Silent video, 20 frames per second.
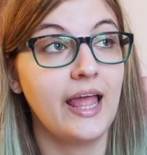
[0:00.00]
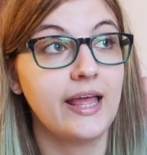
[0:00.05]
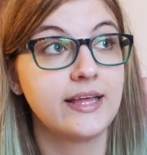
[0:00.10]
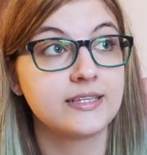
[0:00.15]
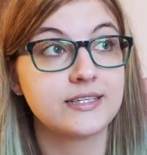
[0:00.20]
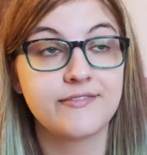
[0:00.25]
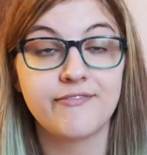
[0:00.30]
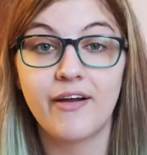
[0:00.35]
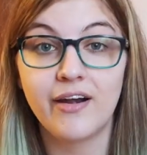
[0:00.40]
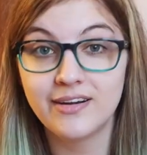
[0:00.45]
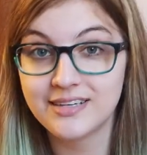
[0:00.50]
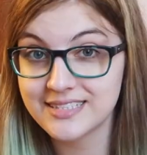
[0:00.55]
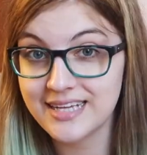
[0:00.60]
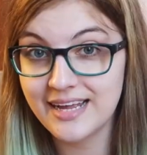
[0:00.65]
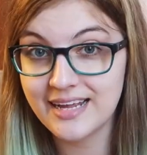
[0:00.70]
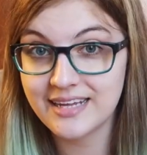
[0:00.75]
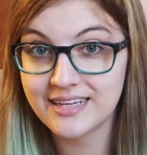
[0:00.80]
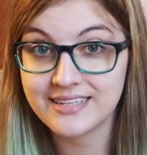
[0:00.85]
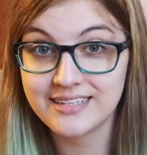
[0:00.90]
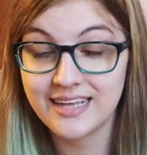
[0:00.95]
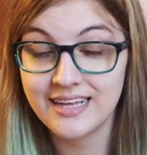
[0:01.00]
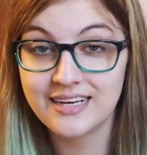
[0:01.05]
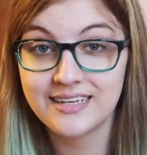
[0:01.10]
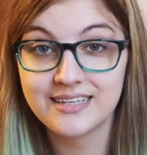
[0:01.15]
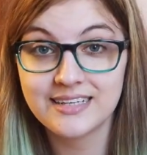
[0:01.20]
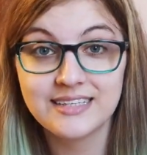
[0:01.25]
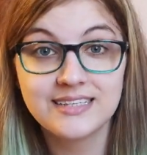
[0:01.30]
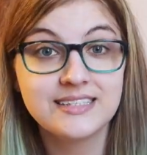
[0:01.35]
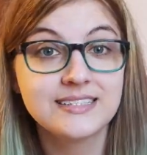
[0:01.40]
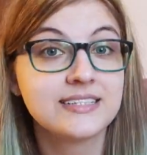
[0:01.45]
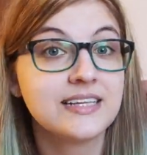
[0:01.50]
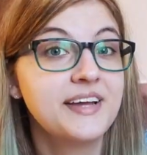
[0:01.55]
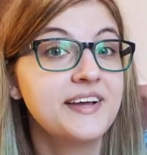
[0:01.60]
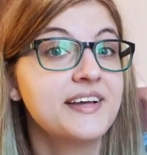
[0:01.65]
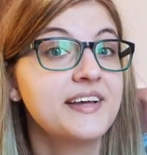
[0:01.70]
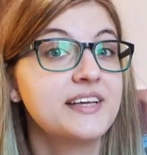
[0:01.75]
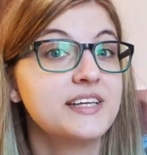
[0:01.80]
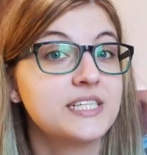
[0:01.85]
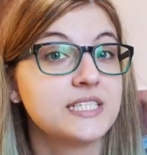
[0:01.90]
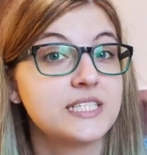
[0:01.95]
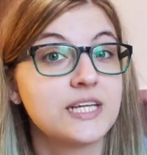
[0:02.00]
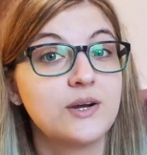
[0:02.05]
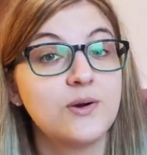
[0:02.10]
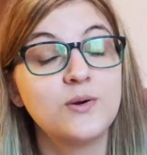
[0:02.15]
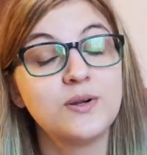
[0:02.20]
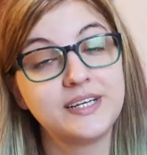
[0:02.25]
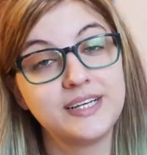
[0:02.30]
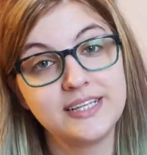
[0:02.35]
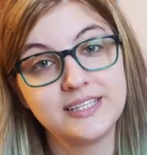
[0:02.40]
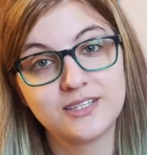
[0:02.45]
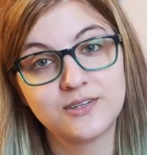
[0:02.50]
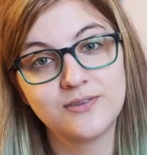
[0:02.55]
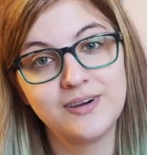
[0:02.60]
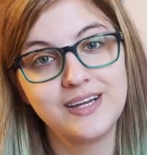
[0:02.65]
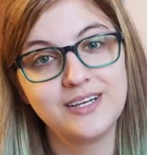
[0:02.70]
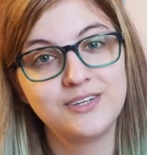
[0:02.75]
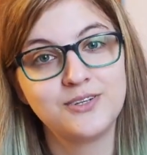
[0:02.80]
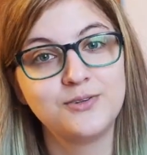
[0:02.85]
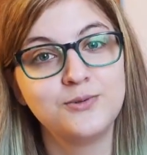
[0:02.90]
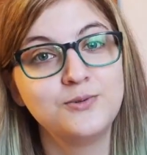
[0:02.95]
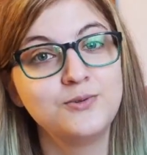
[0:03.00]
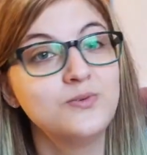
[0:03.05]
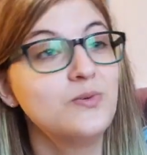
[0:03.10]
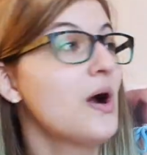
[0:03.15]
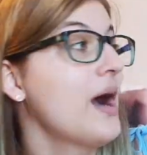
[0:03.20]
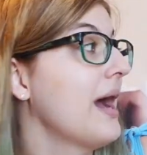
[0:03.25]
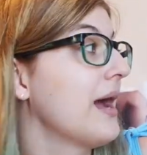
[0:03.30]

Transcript: as far as I can tell at least, so that's great too.